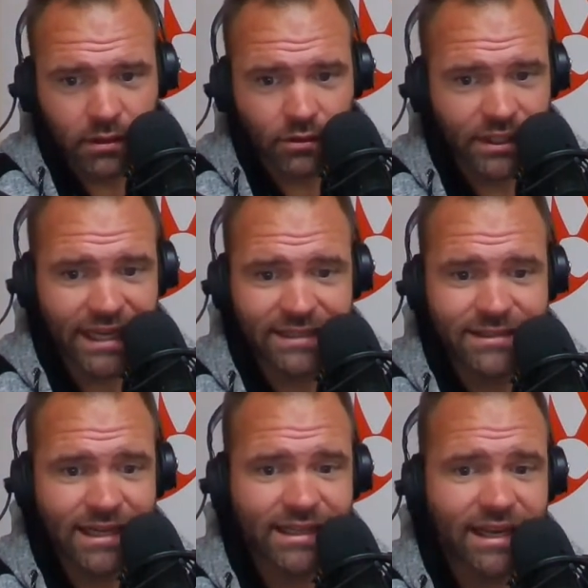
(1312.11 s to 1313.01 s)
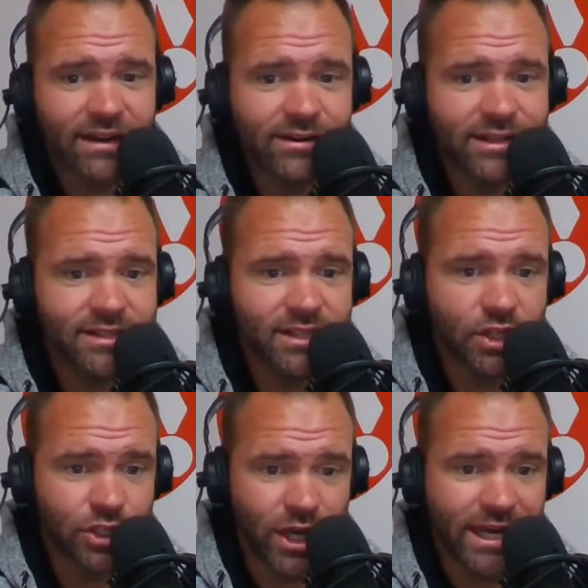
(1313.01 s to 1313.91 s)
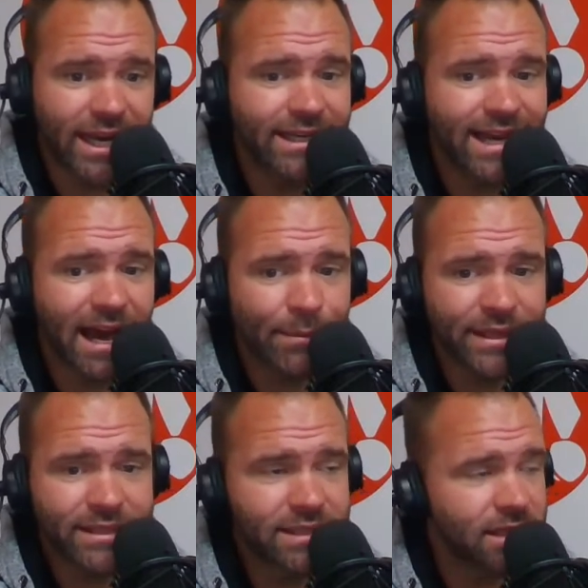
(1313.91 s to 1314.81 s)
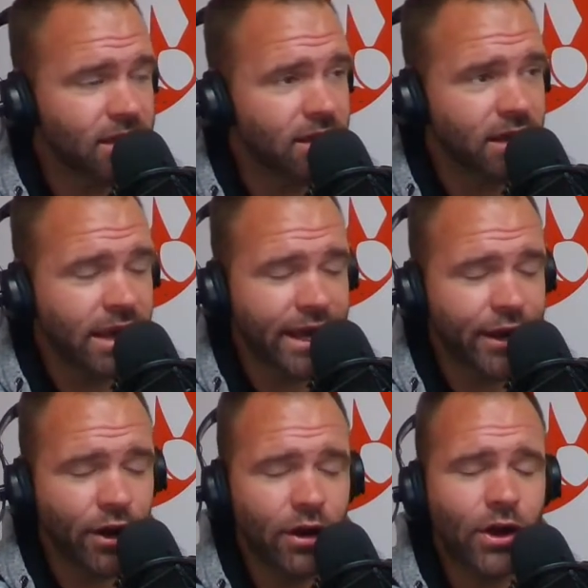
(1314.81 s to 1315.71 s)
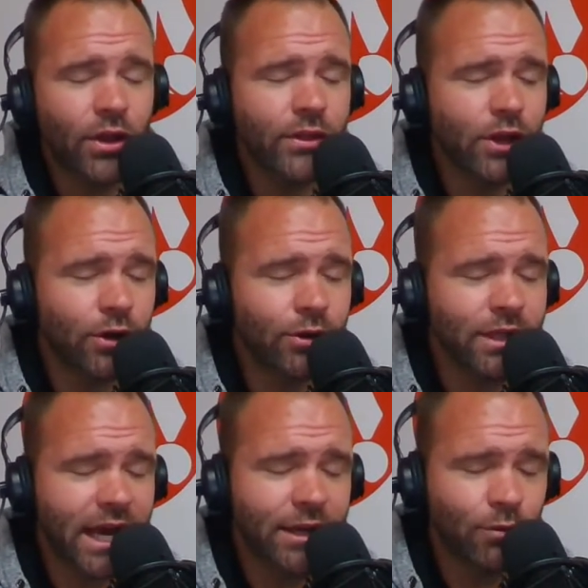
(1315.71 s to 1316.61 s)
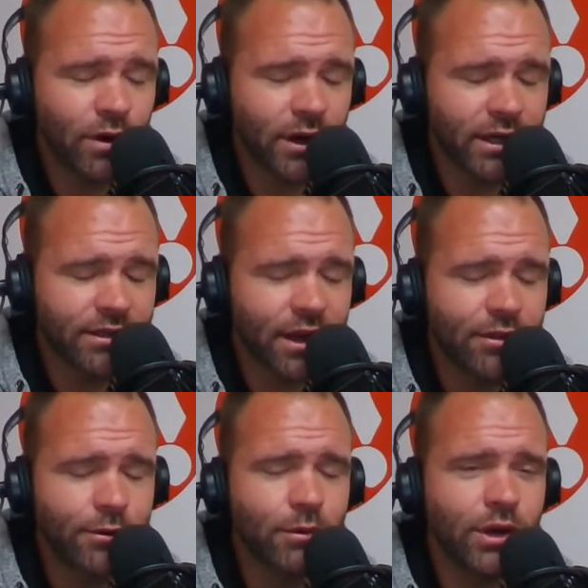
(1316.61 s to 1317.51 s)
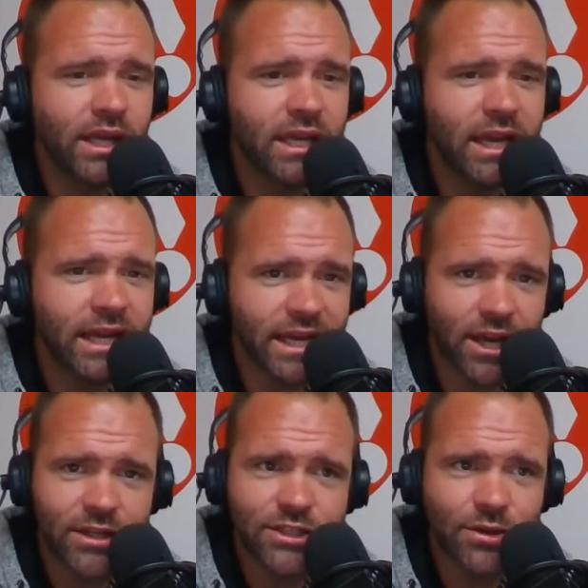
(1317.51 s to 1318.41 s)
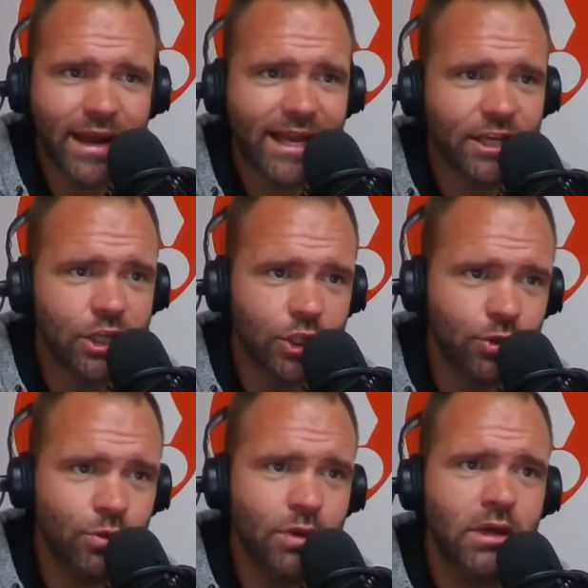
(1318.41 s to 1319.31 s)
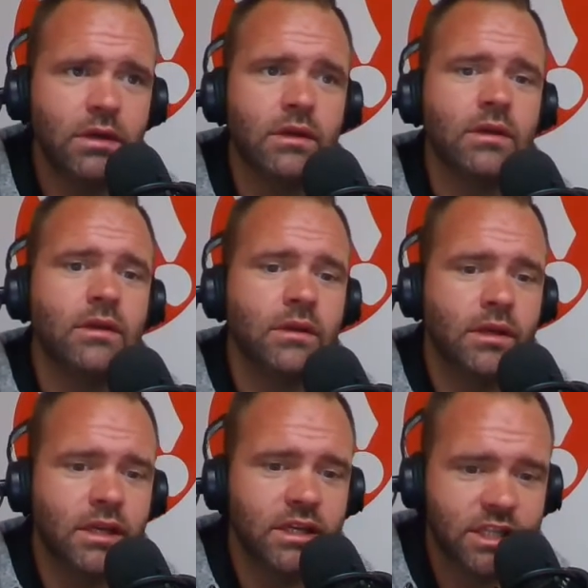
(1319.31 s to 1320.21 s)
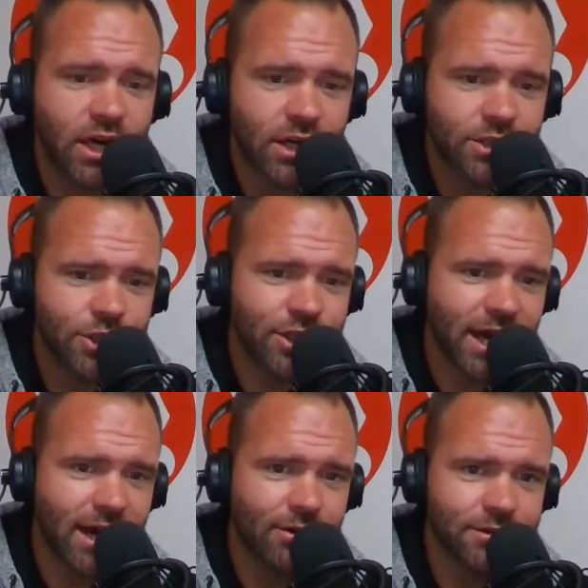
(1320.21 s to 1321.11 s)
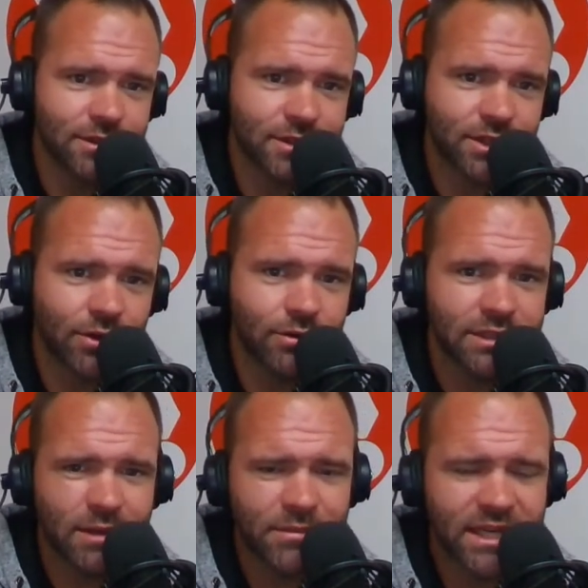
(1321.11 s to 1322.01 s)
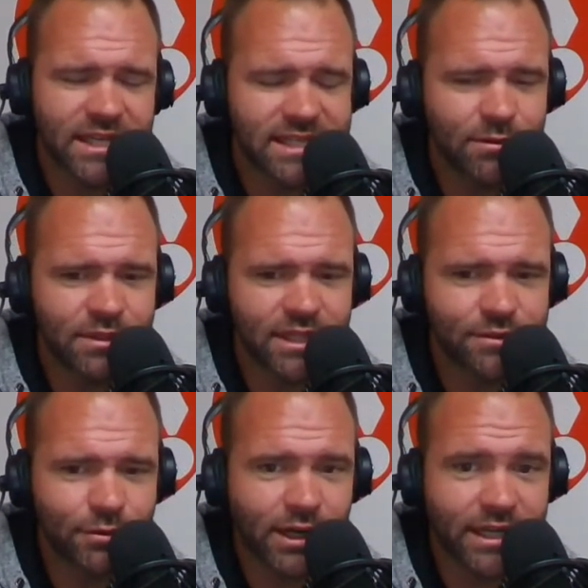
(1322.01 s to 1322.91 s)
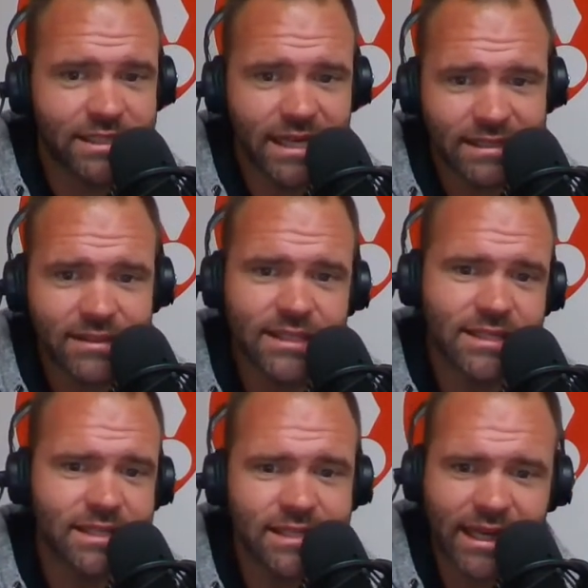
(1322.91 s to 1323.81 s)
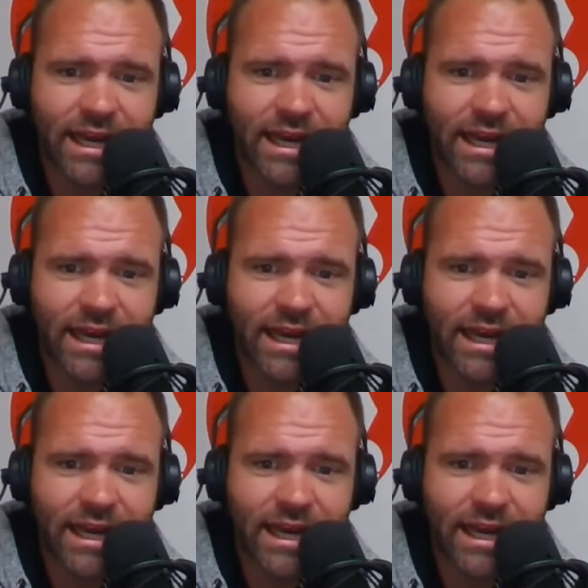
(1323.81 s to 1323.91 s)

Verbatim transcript: only had 10 carries. J.K. Dobbins had all the goal line work. Another rookie, and he also had two touchdowns. So something to see with these rookies as the season